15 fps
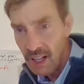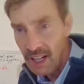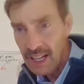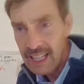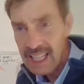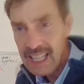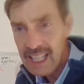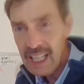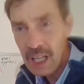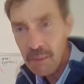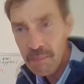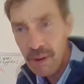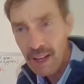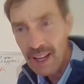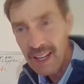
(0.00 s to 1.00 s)
A heating
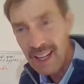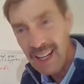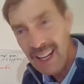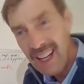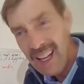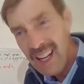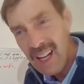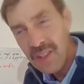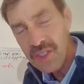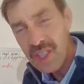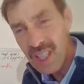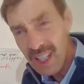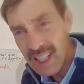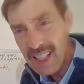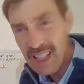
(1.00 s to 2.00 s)
pad.
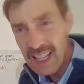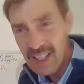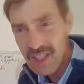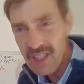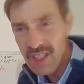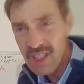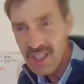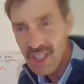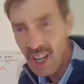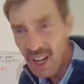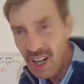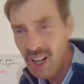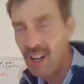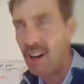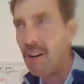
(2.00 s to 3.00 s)
Tilly, that's
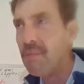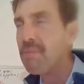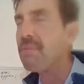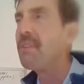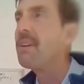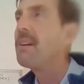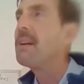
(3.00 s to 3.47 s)
tough.